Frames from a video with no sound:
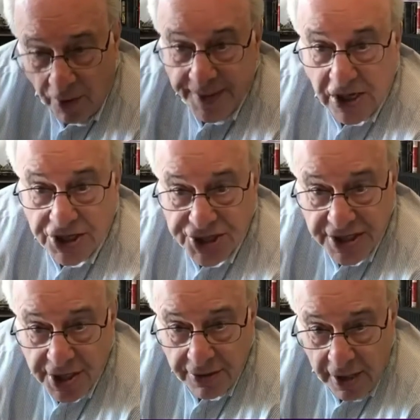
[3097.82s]
Because
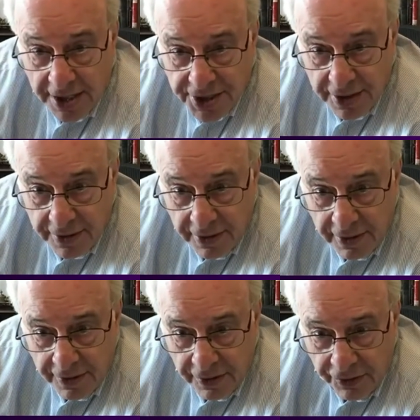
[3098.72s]

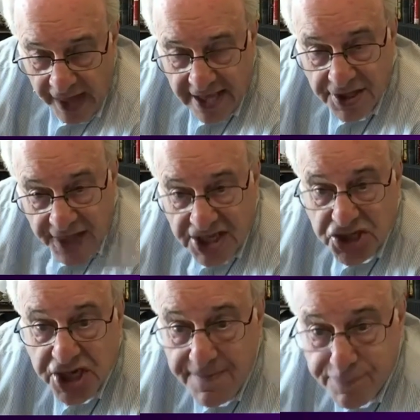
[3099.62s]
they
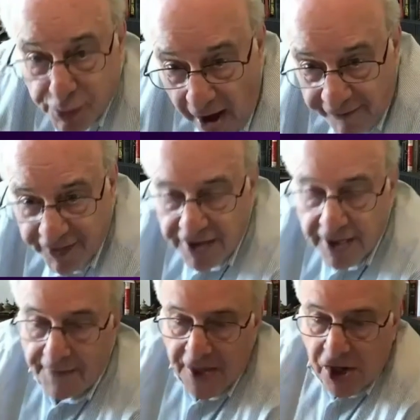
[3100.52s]
see profit.
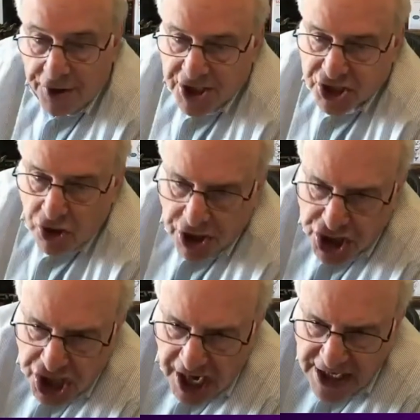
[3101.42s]
They're going to start
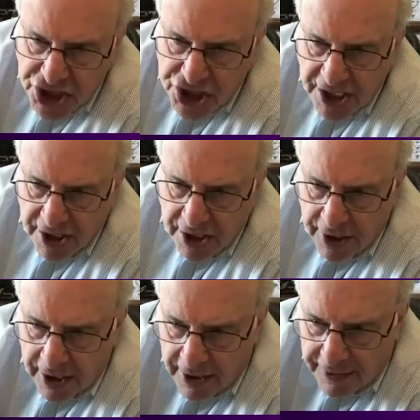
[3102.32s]
changing.
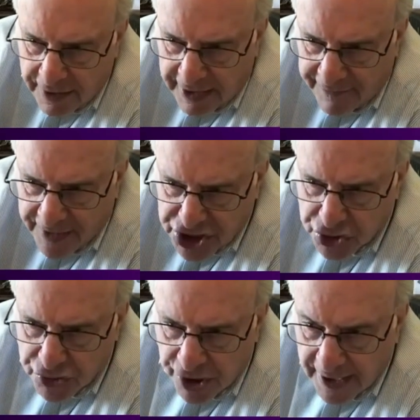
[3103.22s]
They've
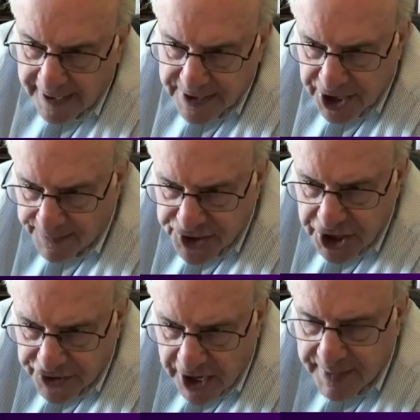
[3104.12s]
issued
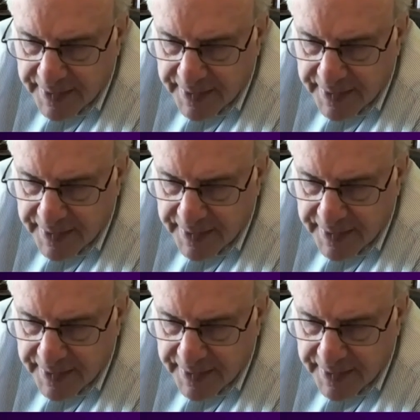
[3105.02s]
some